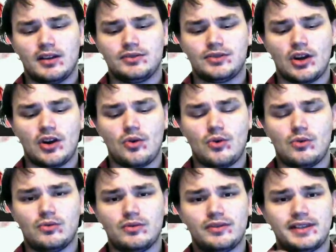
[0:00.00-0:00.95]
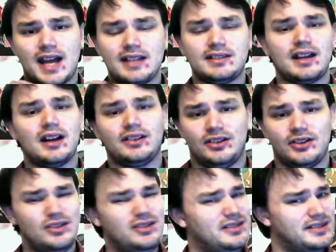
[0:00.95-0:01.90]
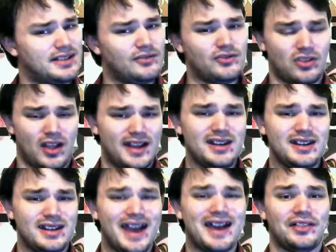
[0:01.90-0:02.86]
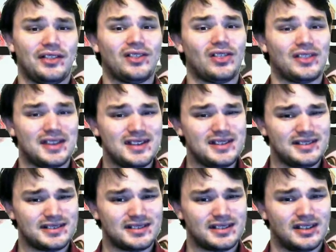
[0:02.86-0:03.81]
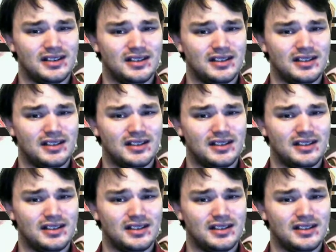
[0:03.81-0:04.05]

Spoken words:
So that's a good silver lining at least,